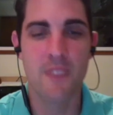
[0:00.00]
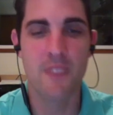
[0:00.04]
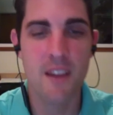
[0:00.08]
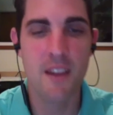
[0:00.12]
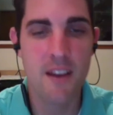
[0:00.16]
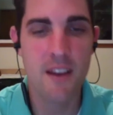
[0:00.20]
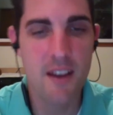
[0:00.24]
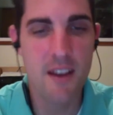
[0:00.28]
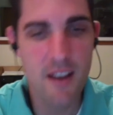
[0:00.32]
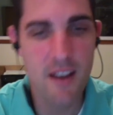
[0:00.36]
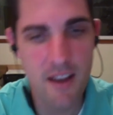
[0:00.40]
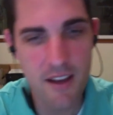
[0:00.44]

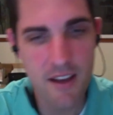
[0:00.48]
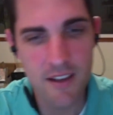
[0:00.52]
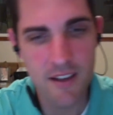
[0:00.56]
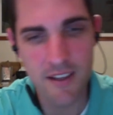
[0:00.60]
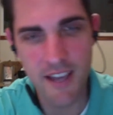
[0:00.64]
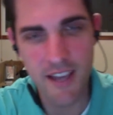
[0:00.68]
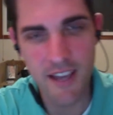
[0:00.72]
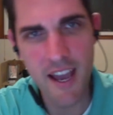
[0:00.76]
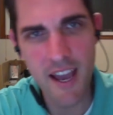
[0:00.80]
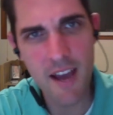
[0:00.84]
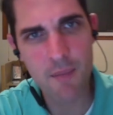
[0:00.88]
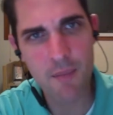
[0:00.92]

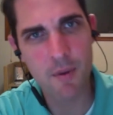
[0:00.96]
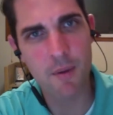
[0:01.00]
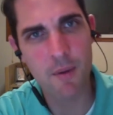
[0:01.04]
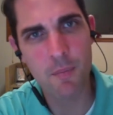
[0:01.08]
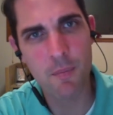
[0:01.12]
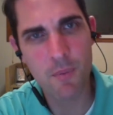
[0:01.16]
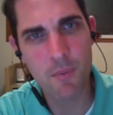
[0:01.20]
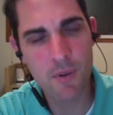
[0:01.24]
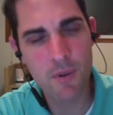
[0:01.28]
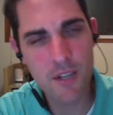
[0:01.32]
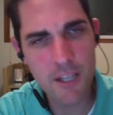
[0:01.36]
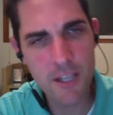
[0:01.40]
But
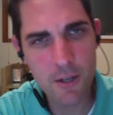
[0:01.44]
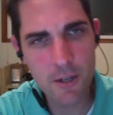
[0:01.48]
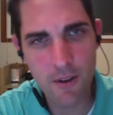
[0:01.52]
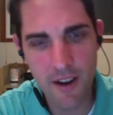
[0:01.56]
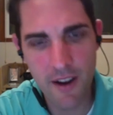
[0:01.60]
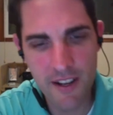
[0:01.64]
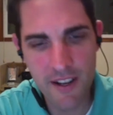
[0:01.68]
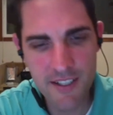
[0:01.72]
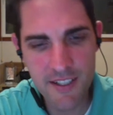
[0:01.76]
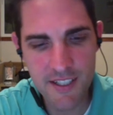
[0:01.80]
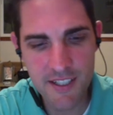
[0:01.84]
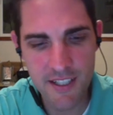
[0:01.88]
pretty
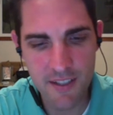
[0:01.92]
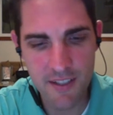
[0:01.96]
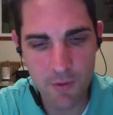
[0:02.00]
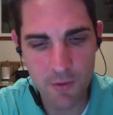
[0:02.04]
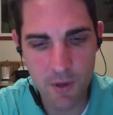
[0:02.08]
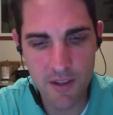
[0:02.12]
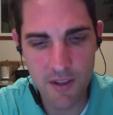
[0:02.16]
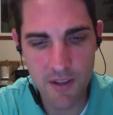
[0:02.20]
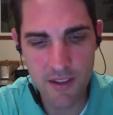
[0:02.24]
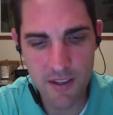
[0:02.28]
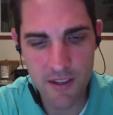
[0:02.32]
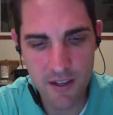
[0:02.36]
crazy
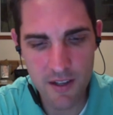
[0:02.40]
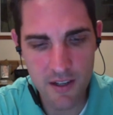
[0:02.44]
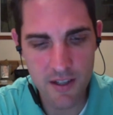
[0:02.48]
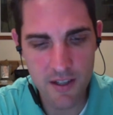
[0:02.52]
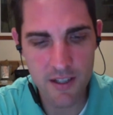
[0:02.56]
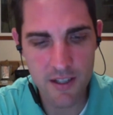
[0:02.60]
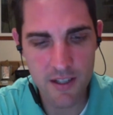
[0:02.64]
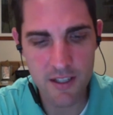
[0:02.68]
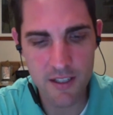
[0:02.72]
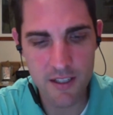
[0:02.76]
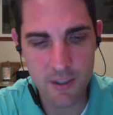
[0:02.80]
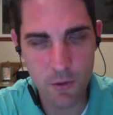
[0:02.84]
what
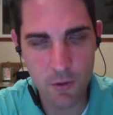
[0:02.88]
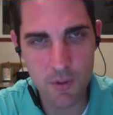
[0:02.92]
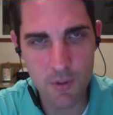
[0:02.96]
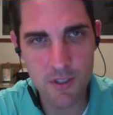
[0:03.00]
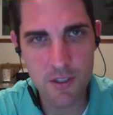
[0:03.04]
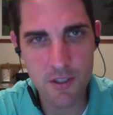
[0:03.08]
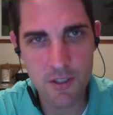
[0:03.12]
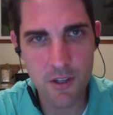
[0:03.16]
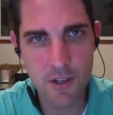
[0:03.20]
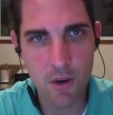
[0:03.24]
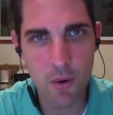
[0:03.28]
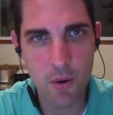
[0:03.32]

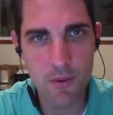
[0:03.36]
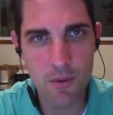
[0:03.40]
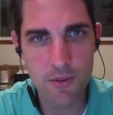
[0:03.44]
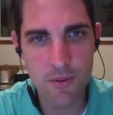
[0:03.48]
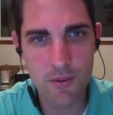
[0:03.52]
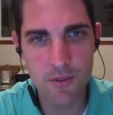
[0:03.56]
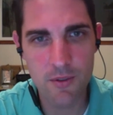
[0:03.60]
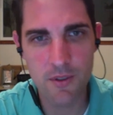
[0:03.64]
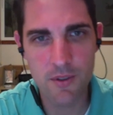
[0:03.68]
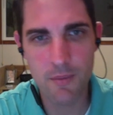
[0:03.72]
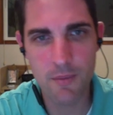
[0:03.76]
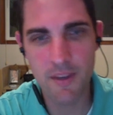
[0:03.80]
they're going
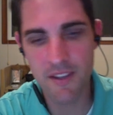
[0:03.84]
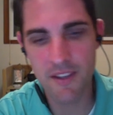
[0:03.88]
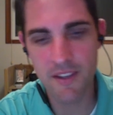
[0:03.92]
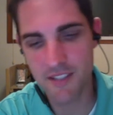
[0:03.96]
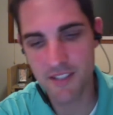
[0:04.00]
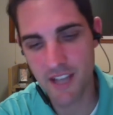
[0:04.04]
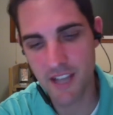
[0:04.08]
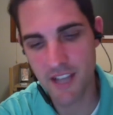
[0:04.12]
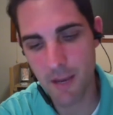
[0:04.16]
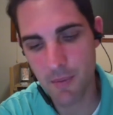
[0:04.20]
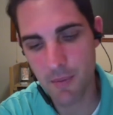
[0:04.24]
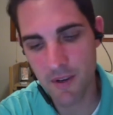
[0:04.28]
through to make this
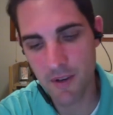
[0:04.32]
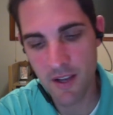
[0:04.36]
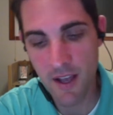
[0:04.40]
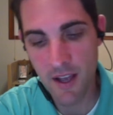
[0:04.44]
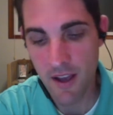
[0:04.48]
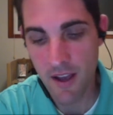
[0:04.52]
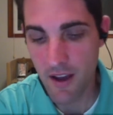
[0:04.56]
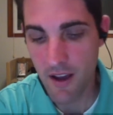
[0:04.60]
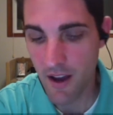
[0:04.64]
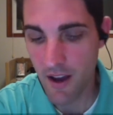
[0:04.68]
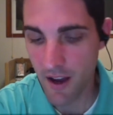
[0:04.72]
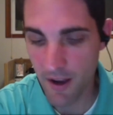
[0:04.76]
happen.
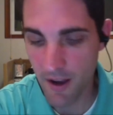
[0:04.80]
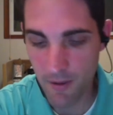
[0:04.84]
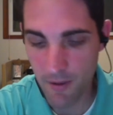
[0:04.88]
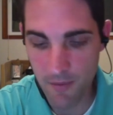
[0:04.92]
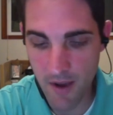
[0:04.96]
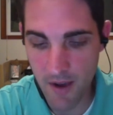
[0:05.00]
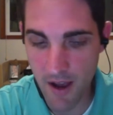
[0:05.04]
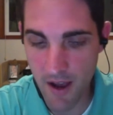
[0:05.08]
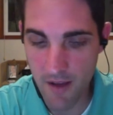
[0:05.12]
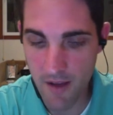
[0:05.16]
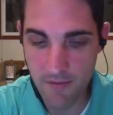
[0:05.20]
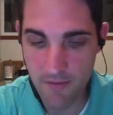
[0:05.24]

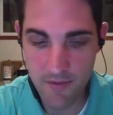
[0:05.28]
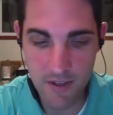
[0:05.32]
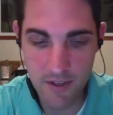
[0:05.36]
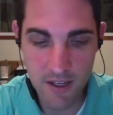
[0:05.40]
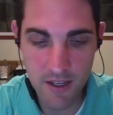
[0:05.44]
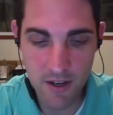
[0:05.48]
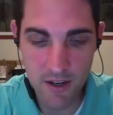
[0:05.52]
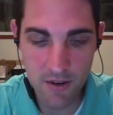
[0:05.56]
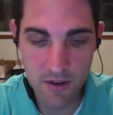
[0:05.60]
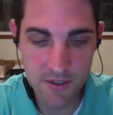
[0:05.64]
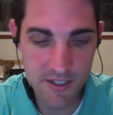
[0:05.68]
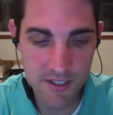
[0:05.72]
You
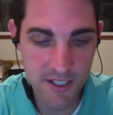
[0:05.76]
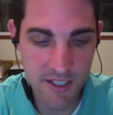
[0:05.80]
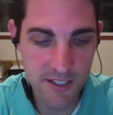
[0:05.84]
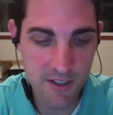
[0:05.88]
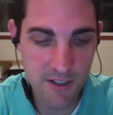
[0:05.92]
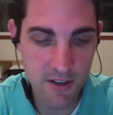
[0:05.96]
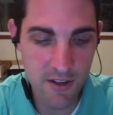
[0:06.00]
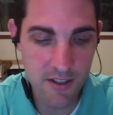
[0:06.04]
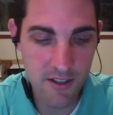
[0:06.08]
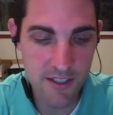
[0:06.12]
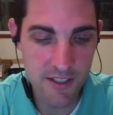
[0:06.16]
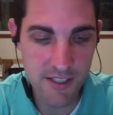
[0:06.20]
know, it's
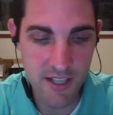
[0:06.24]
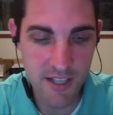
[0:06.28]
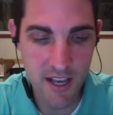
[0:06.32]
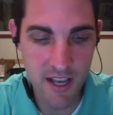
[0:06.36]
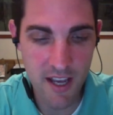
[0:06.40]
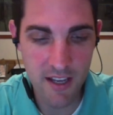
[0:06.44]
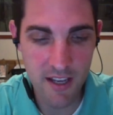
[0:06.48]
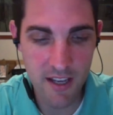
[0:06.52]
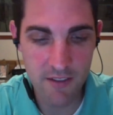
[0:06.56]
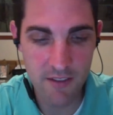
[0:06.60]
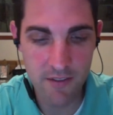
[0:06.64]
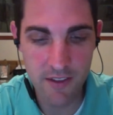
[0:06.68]
hard to
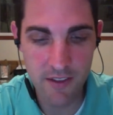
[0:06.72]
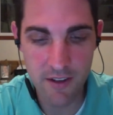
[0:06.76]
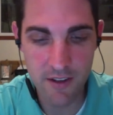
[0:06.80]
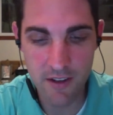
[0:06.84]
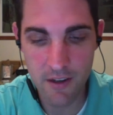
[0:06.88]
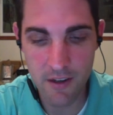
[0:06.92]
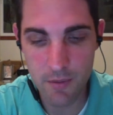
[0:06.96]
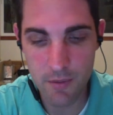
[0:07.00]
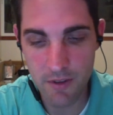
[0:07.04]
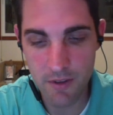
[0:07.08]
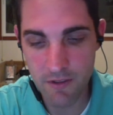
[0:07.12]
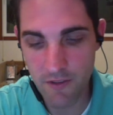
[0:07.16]
say if they're going
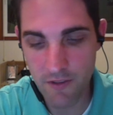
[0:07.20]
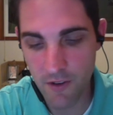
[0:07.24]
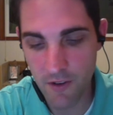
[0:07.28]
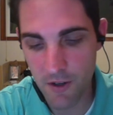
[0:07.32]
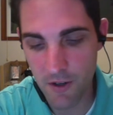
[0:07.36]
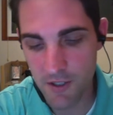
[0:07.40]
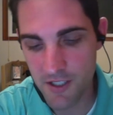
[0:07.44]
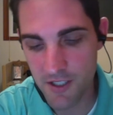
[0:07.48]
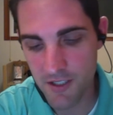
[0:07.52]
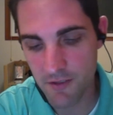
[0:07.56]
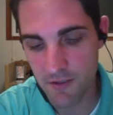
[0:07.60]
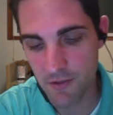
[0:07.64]
to be
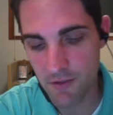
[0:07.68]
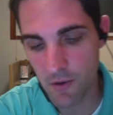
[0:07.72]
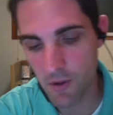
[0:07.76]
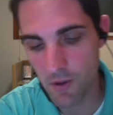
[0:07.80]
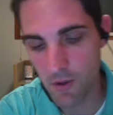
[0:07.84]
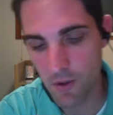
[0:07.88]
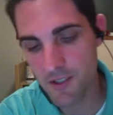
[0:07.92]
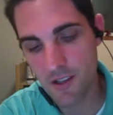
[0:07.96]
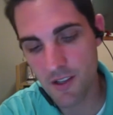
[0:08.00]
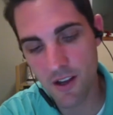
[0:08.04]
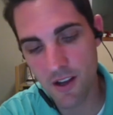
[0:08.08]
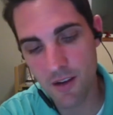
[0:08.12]
first to full
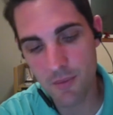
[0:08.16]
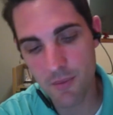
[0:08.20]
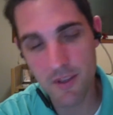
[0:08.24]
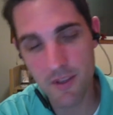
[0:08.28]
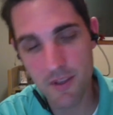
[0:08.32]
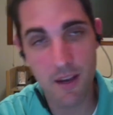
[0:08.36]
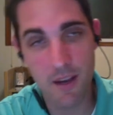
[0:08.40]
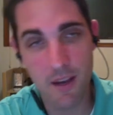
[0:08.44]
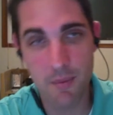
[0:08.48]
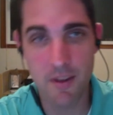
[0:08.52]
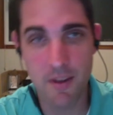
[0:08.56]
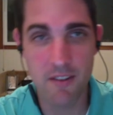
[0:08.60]

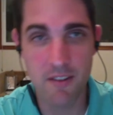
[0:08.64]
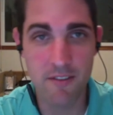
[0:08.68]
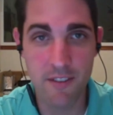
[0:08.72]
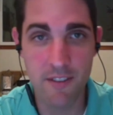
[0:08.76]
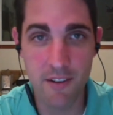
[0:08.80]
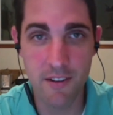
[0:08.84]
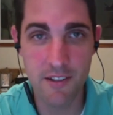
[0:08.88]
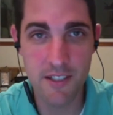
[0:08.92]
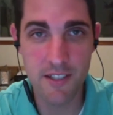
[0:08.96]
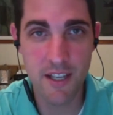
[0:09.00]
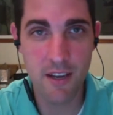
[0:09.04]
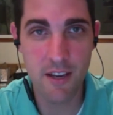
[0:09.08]
autonomy. I mean, it
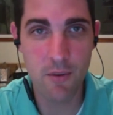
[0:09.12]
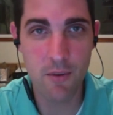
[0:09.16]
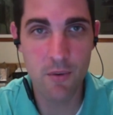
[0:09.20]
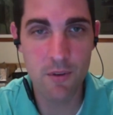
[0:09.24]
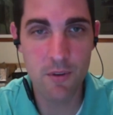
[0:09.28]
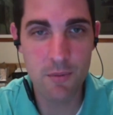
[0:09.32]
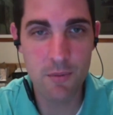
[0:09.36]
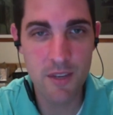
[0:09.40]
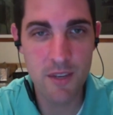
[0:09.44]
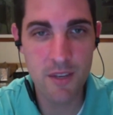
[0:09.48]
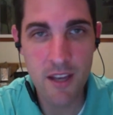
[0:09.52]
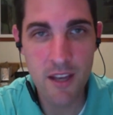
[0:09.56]
feels like it will be.